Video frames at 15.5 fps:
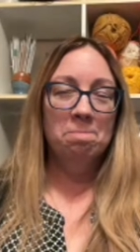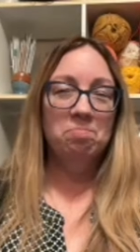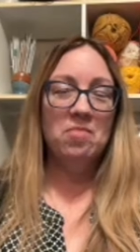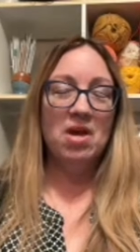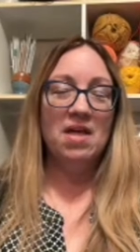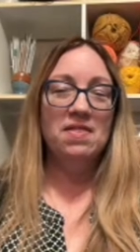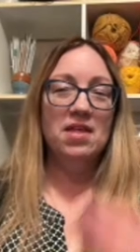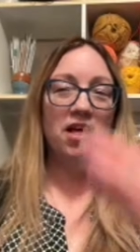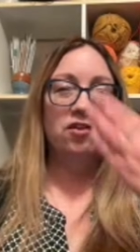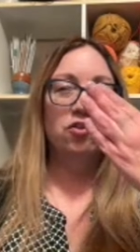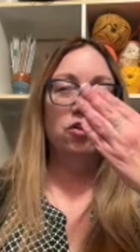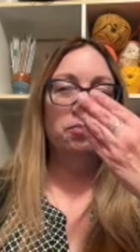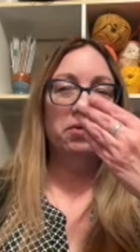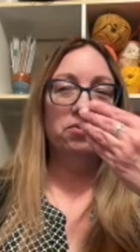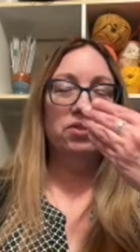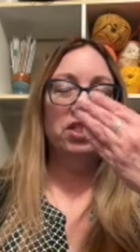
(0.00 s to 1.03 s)
and then your
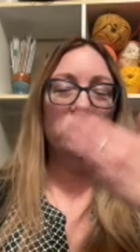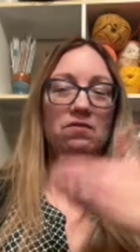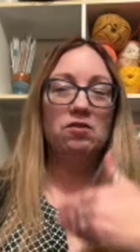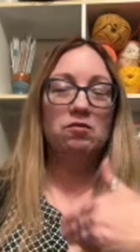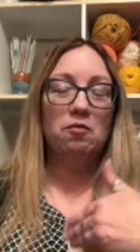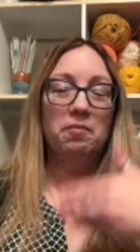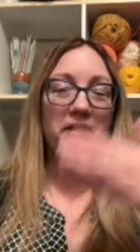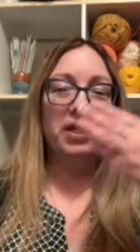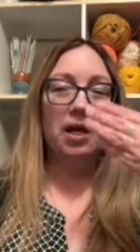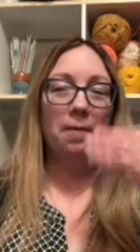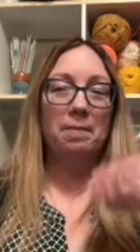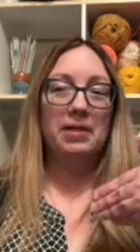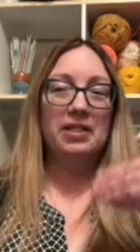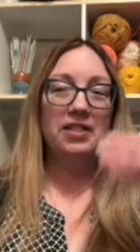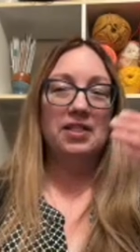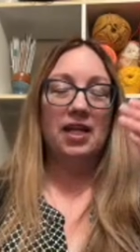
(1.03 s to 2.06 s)
motifs would be up
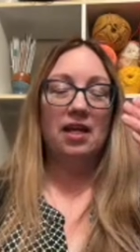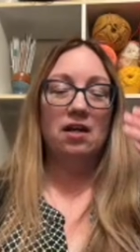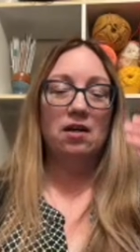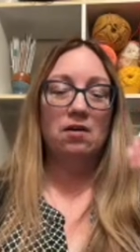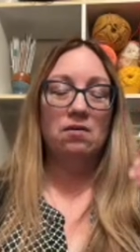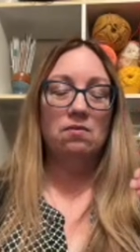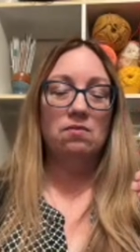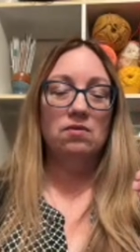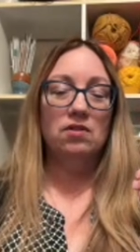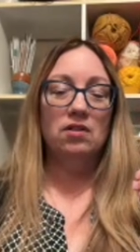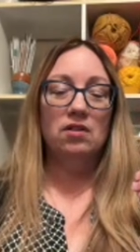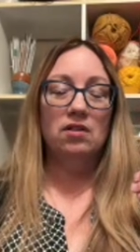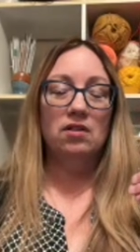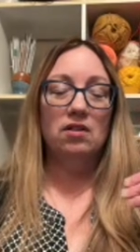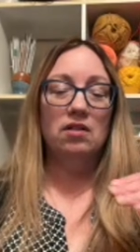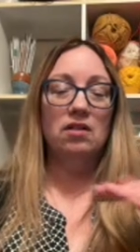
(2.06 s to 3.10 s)
and down
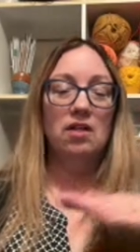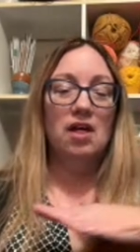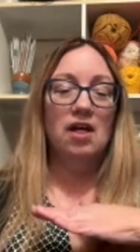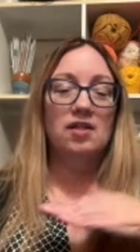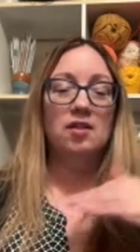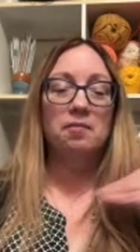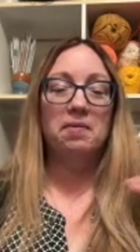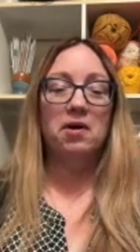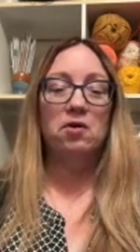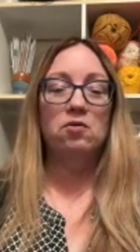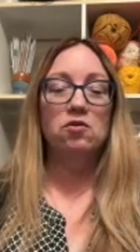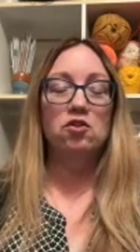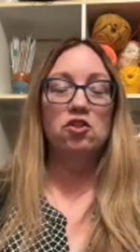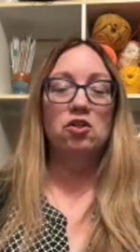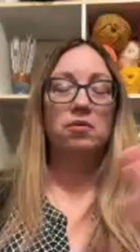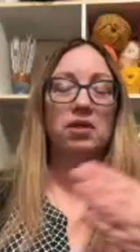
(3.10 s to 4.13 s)
as
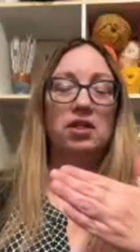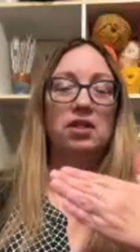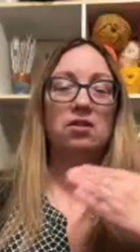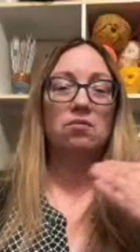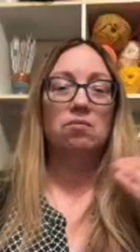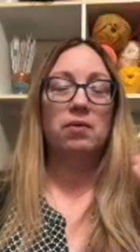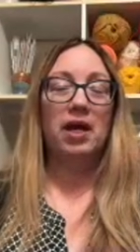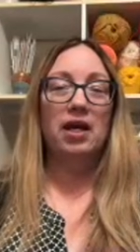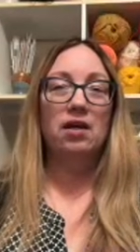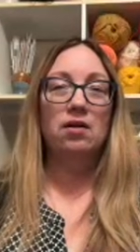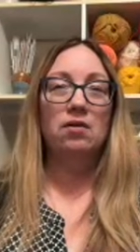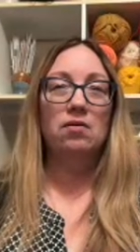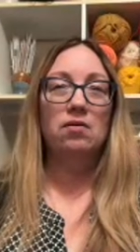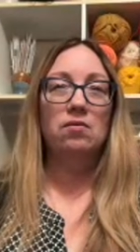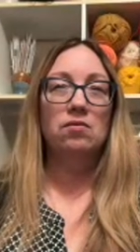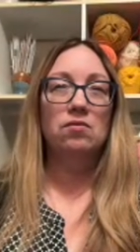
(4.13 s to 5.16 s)
opposed to in the
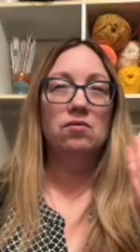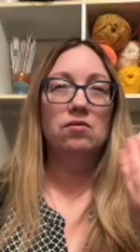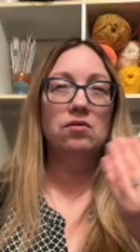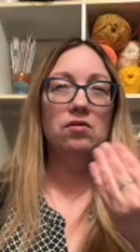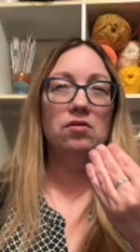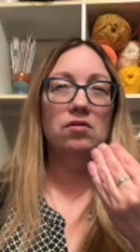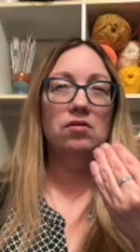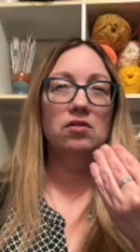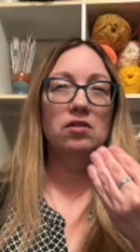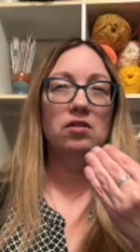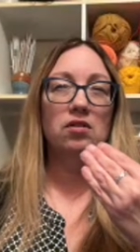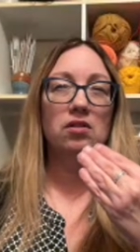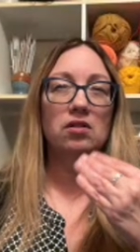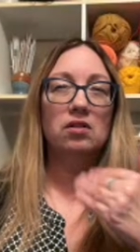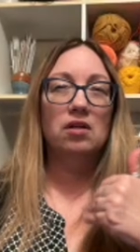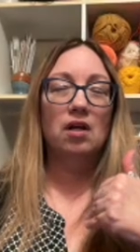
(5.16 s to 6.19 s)
round,
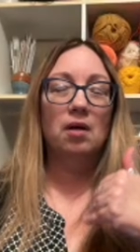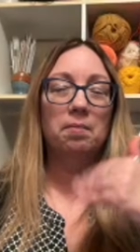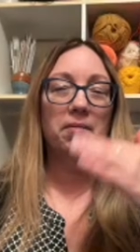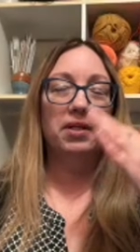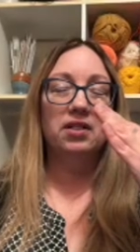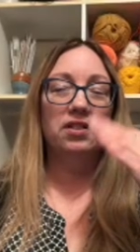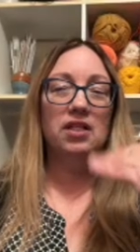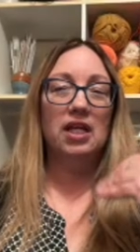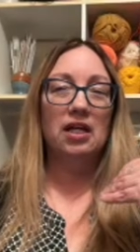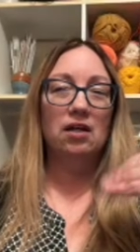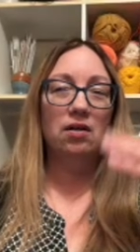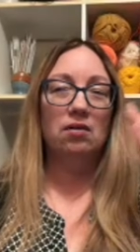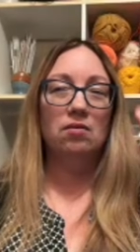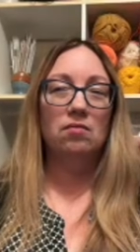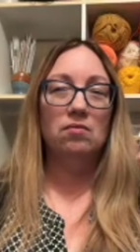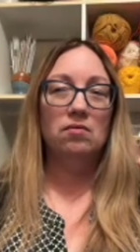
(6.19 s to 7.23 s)
up and
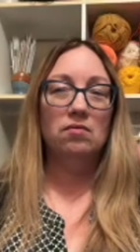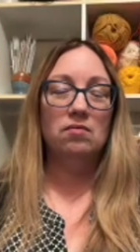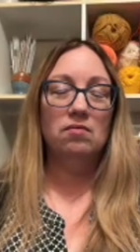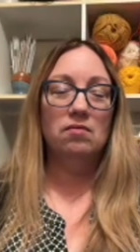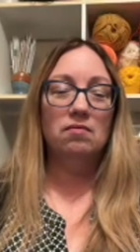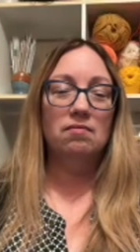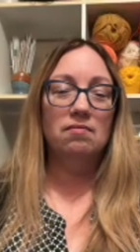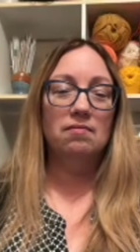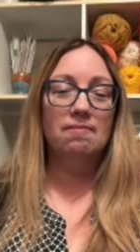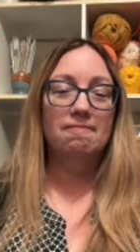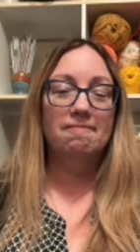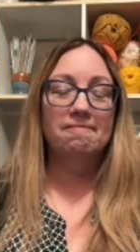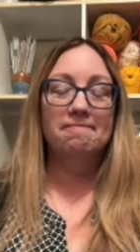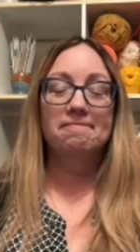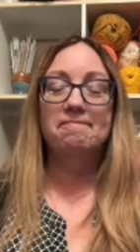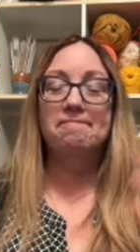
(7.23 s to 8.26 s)
down.
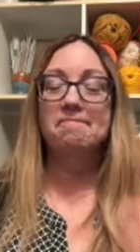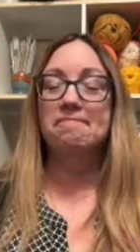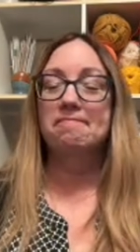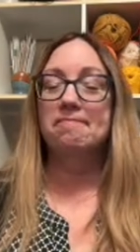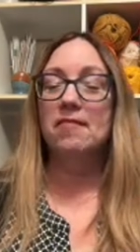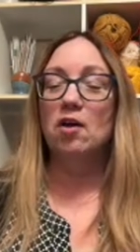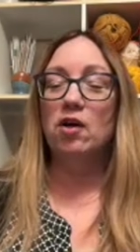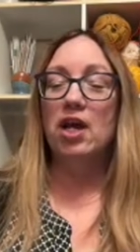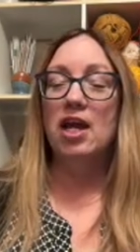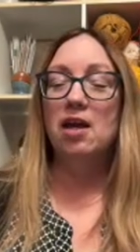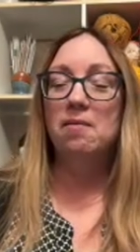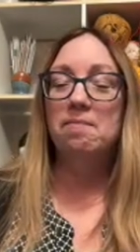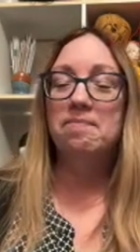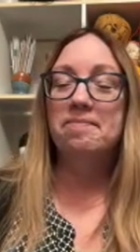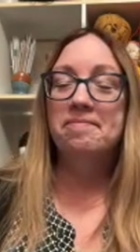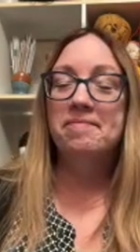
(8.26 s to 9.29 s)

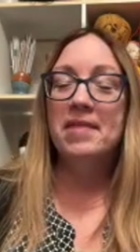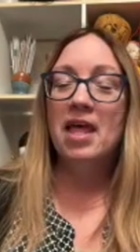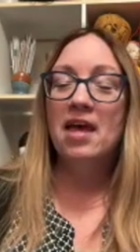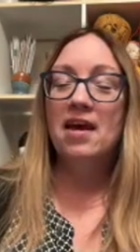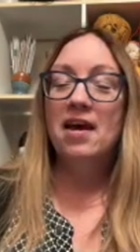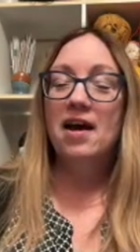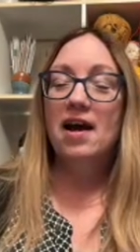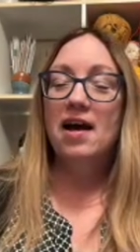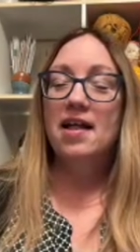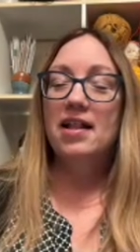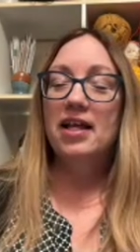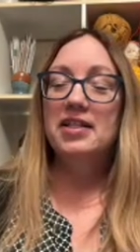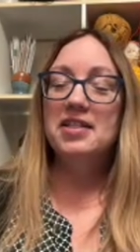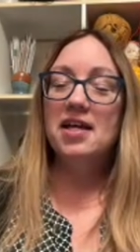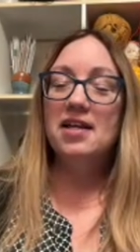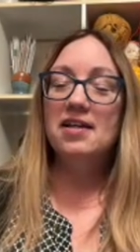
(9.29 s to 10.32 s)
Okay. I
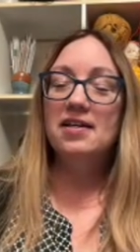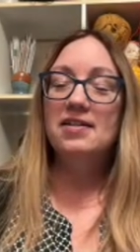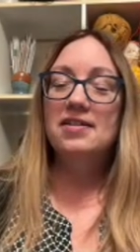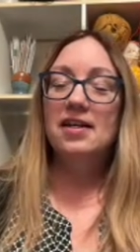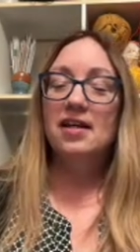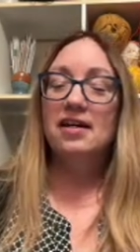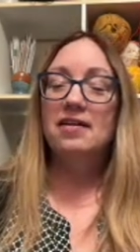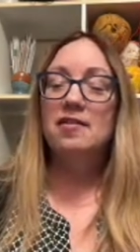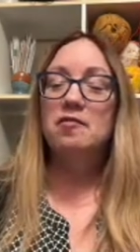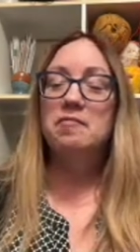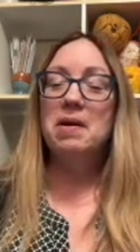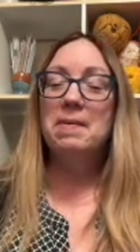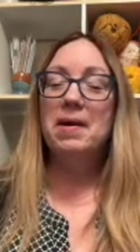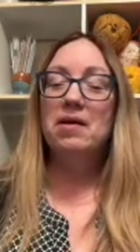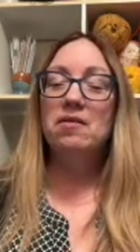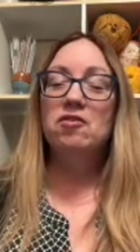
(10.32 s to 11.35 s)
like that idea.
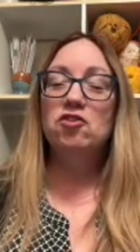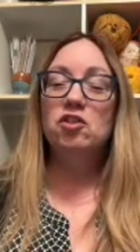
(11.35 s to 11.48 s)
Maybe I'll